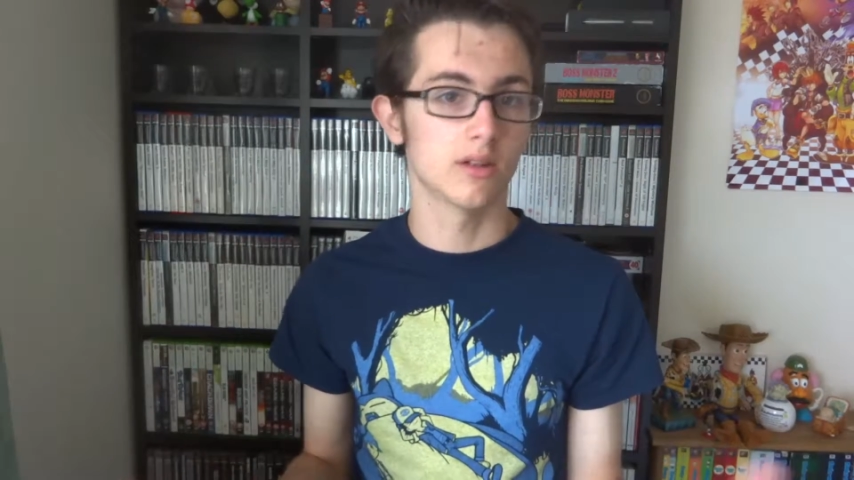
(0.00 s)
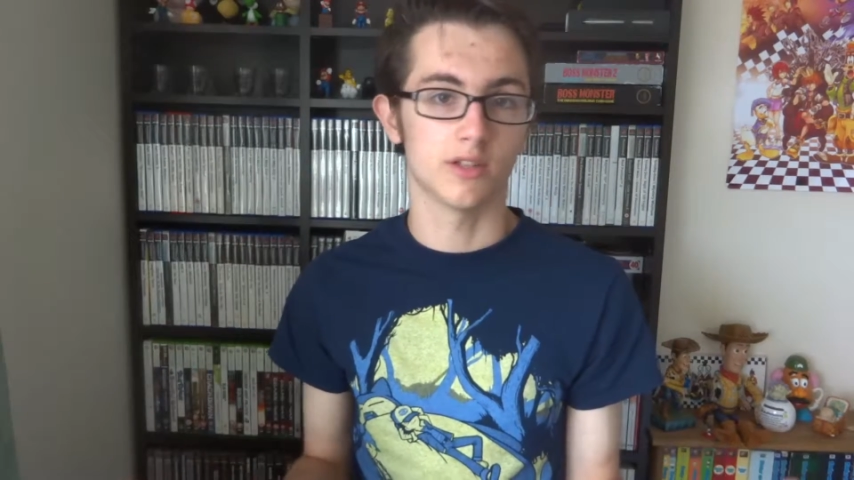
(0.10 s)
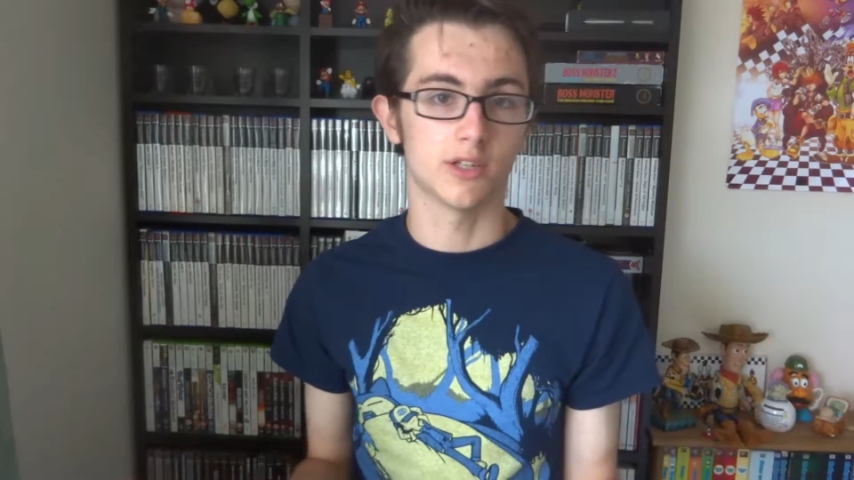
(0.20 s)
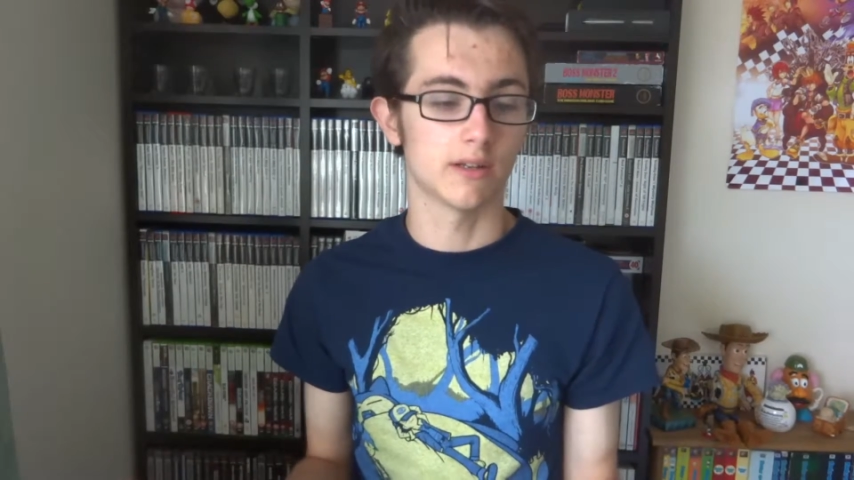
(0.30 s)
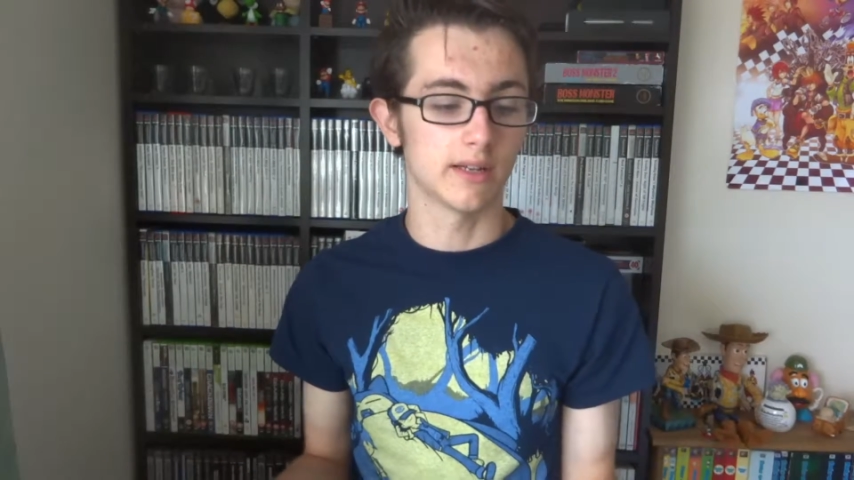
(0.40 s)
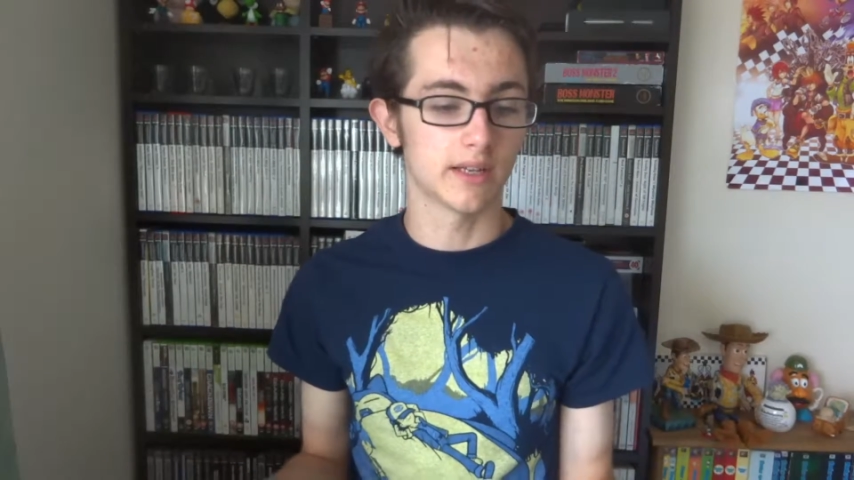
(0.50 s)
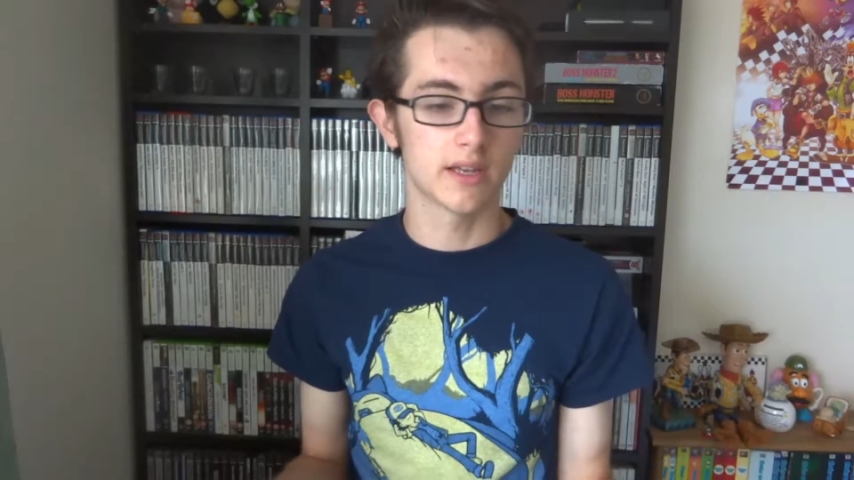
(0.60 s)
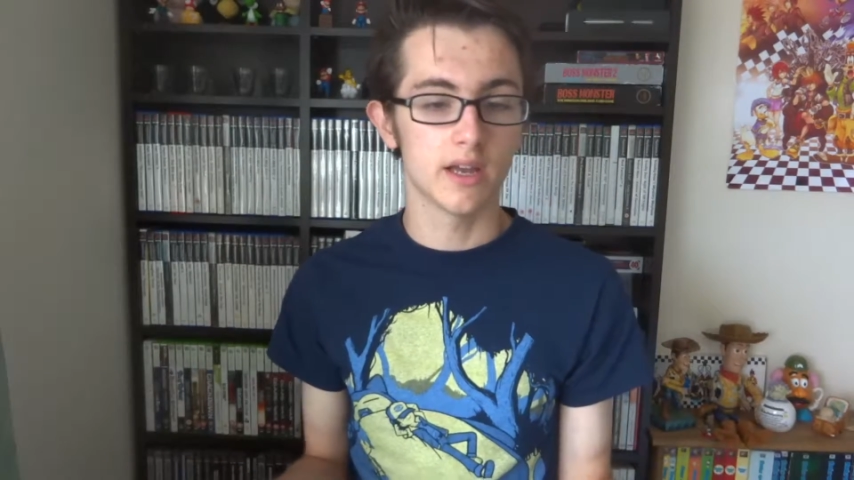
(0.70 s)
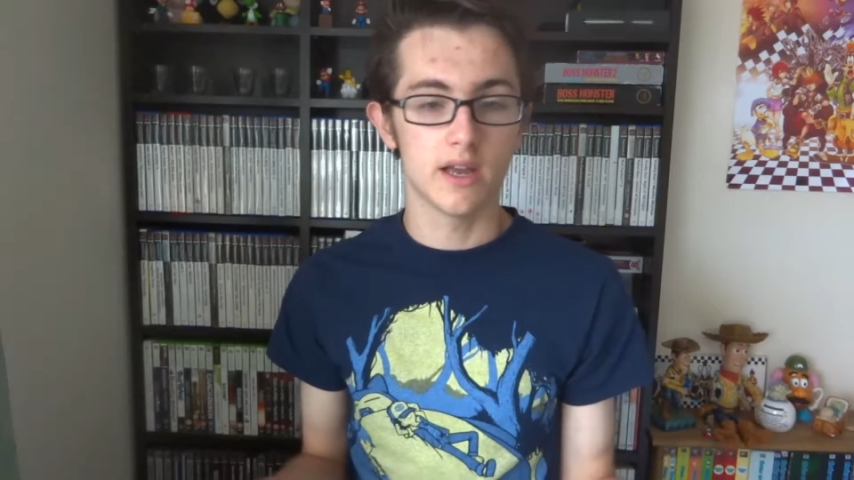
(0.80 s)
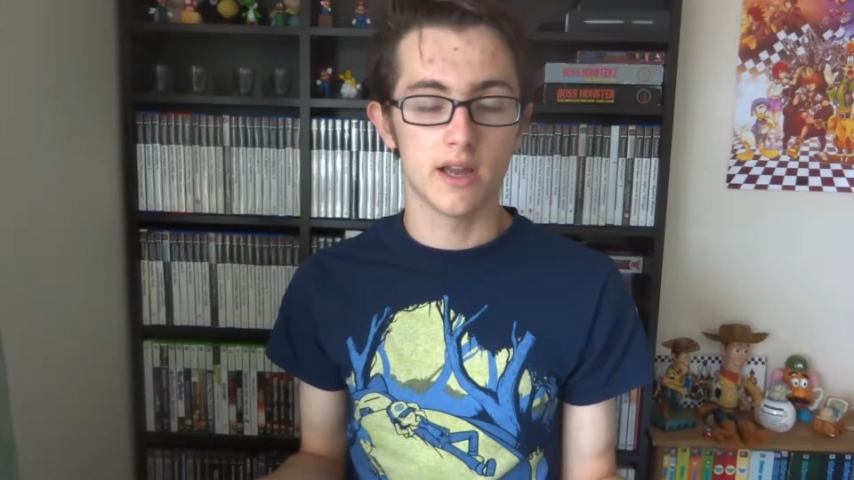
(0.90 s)
So like,
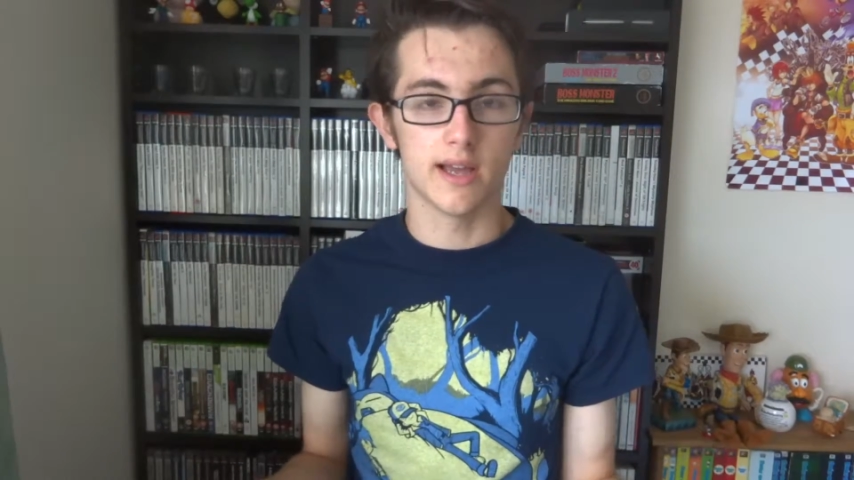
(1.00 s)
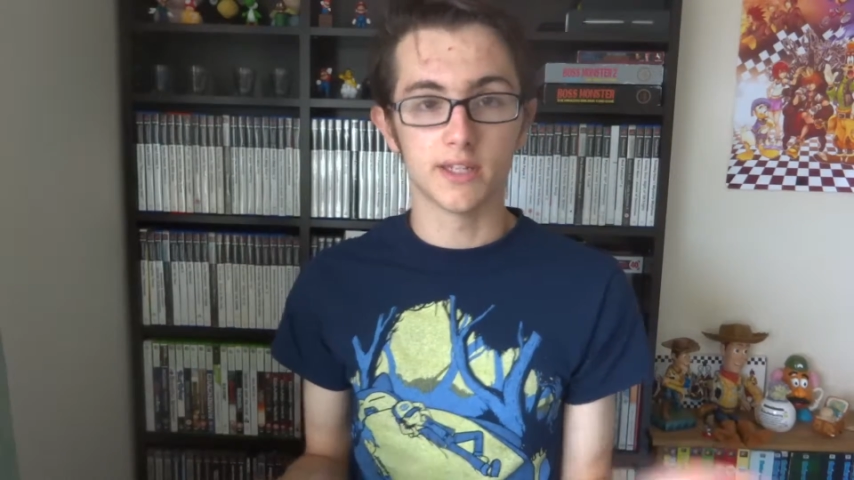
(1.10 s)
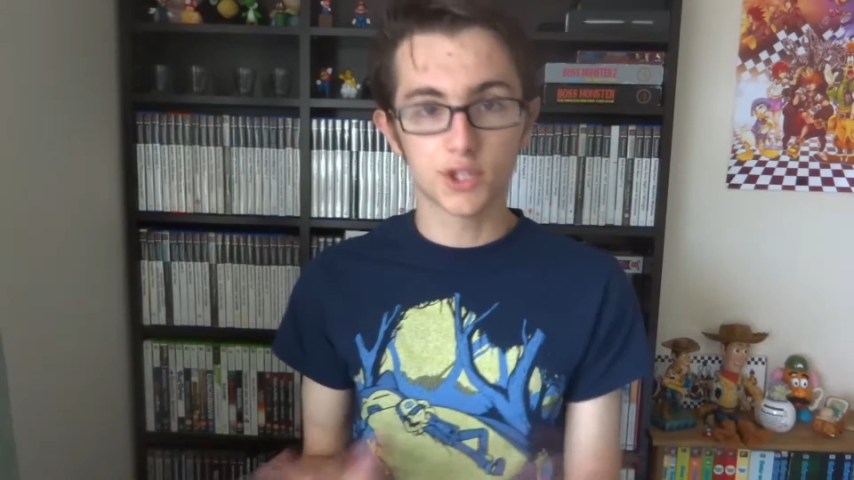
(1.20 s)
it's